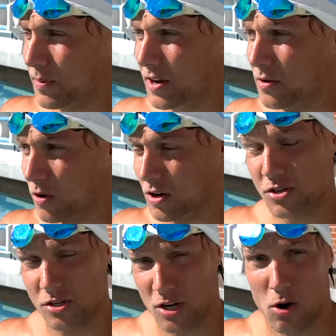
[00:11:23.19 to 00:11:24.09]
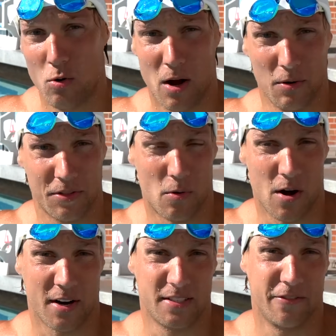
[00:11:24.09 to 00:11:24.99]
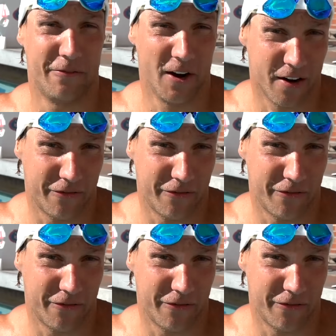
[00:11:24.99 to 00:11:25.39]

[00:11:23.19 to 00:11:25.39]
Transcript: but he works so well with the water, has a very